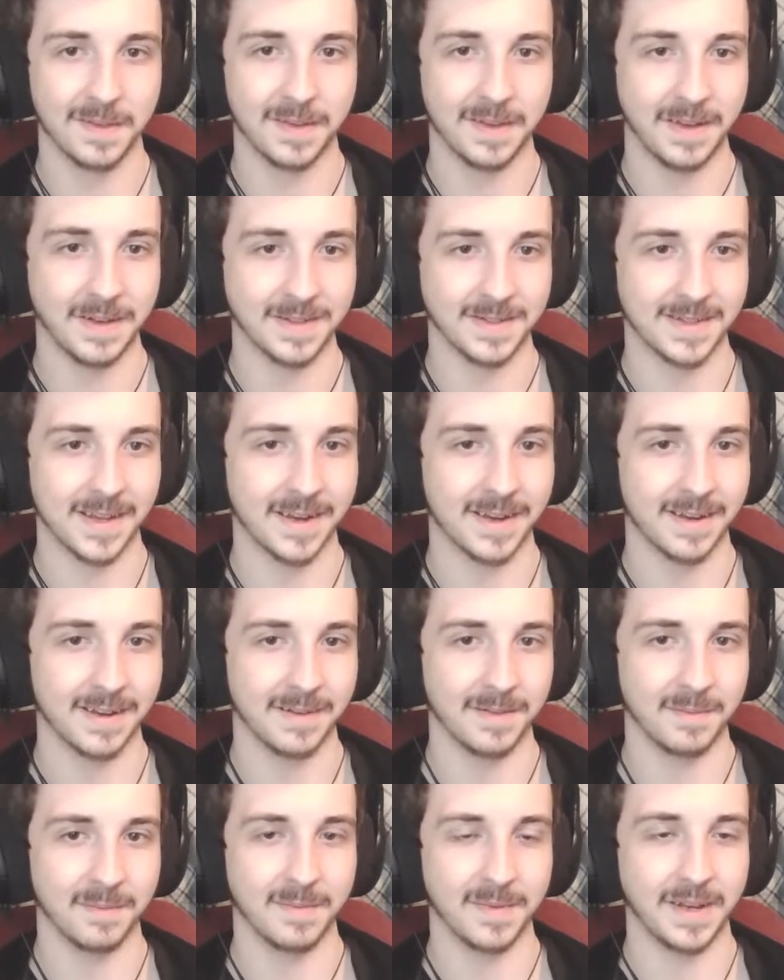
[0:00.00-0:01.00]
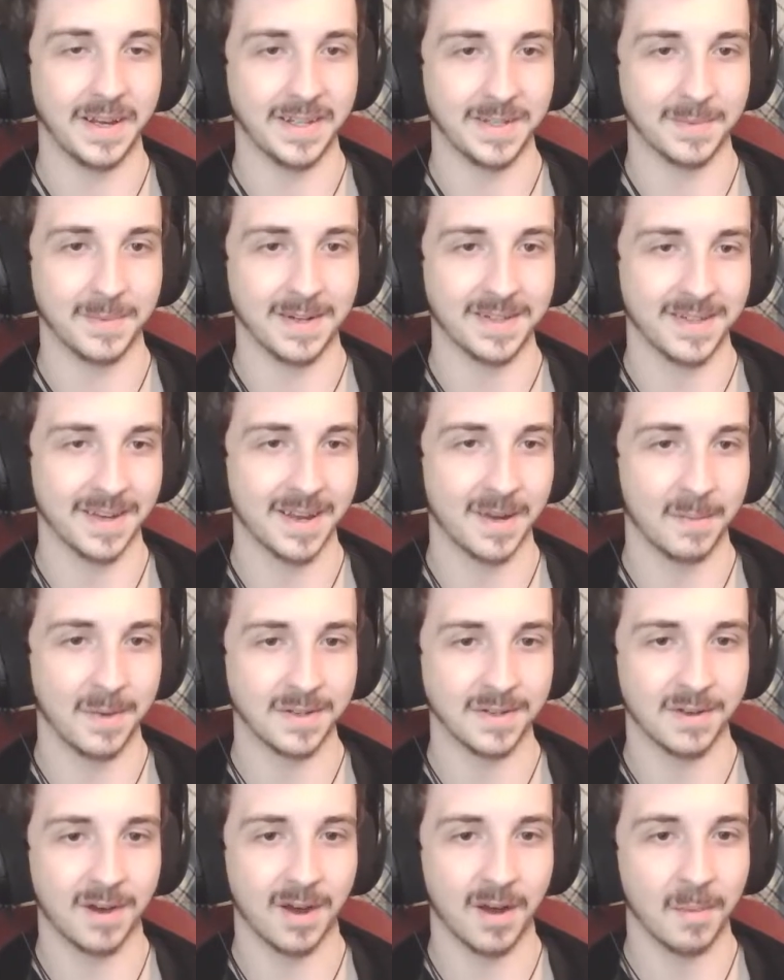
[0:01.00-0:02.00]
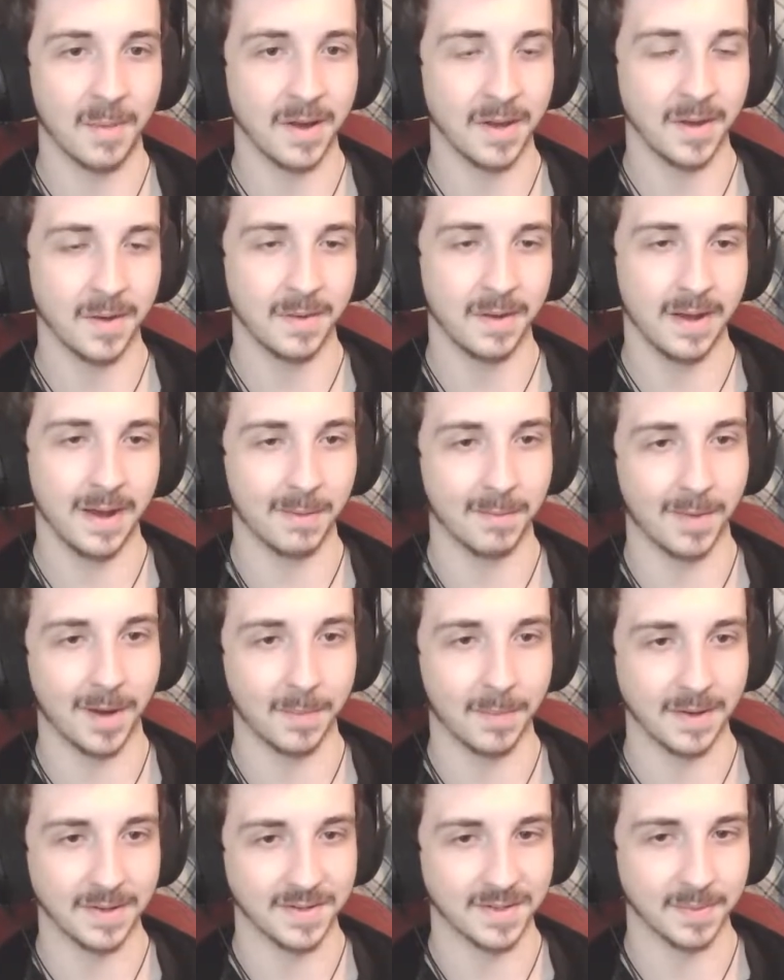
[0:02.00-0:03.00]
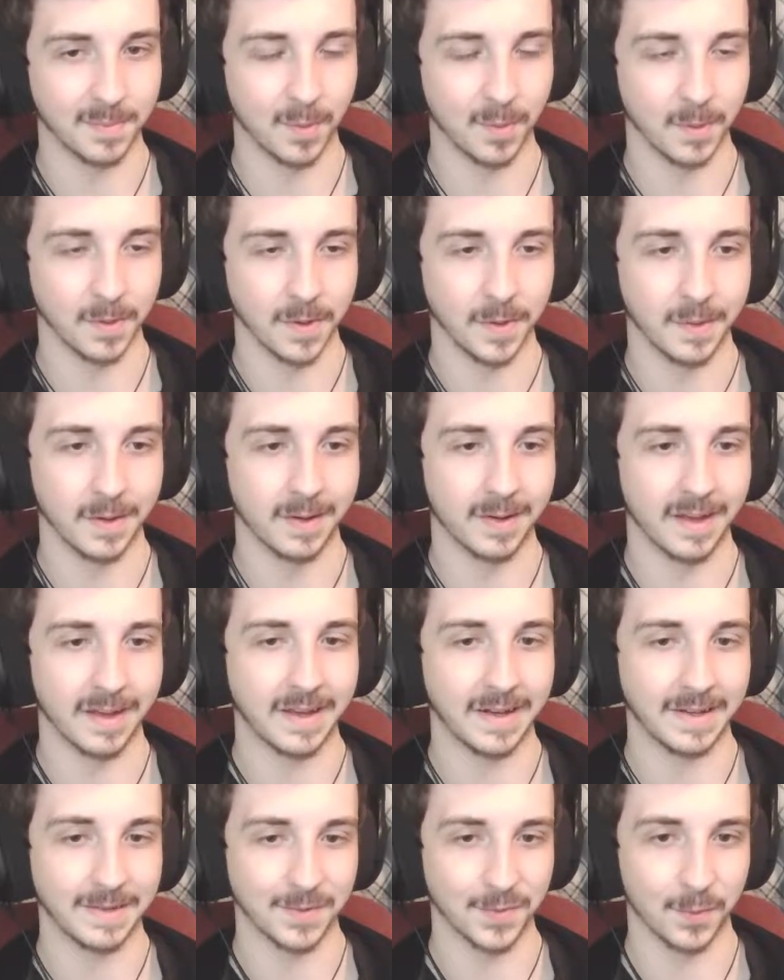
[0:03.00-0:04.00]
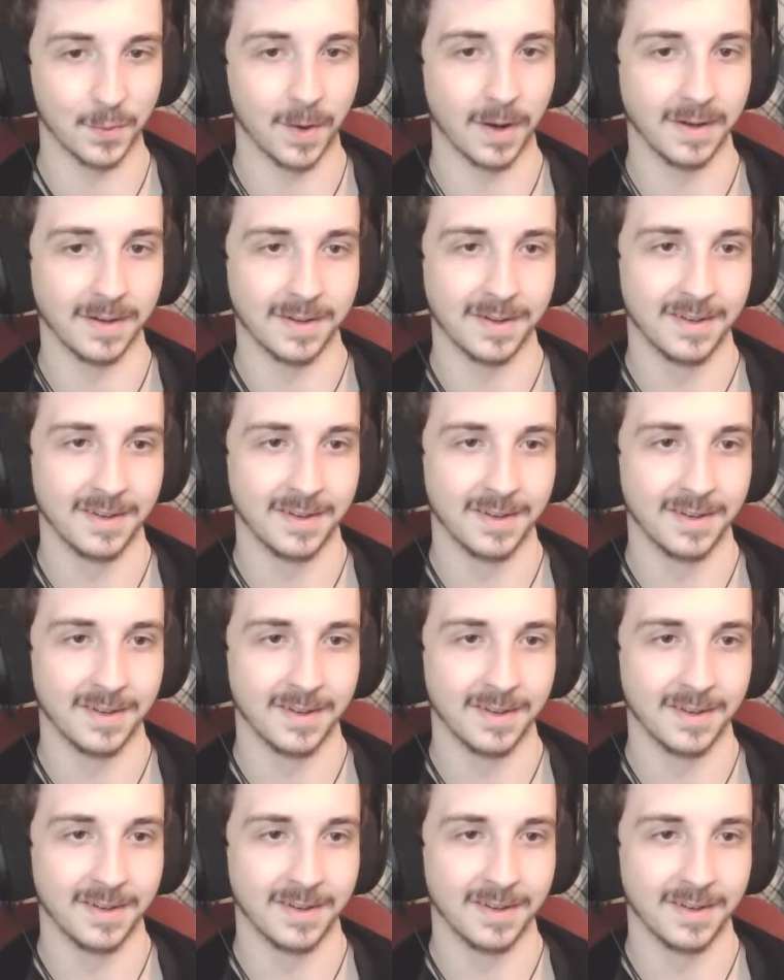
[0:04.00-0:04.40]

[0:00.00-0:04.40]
He's second. He's my second best combat unit and my best support unit. Like, he's great.